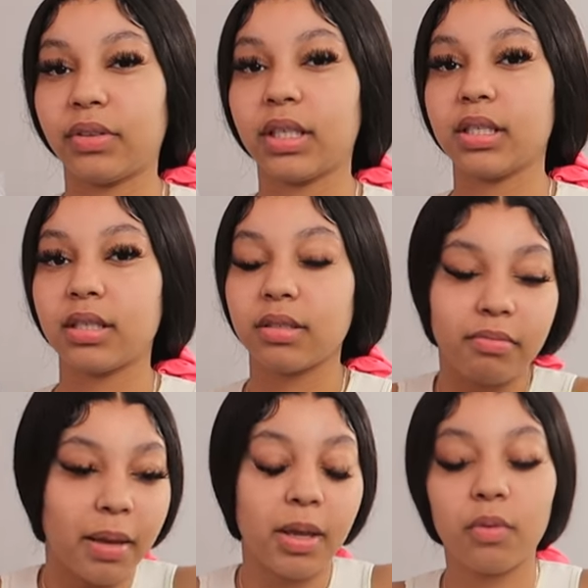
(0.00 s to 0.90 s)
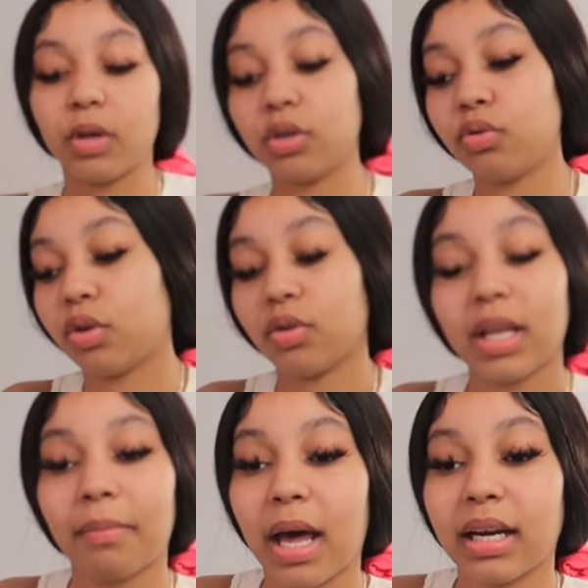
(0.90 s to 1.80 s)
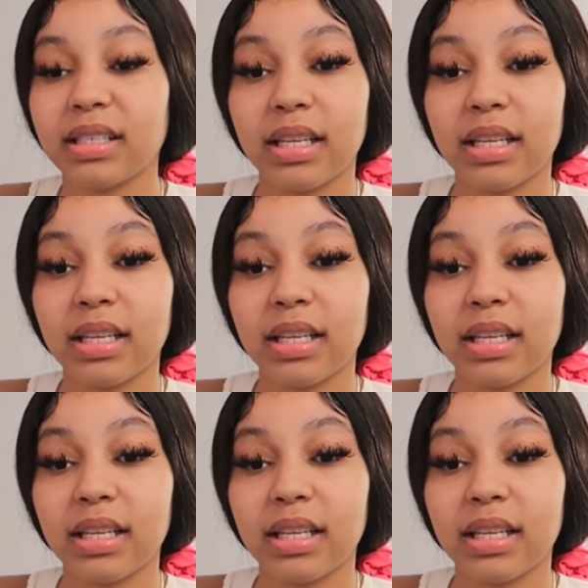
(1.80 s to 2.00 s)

this maybe it would who knows i'm not a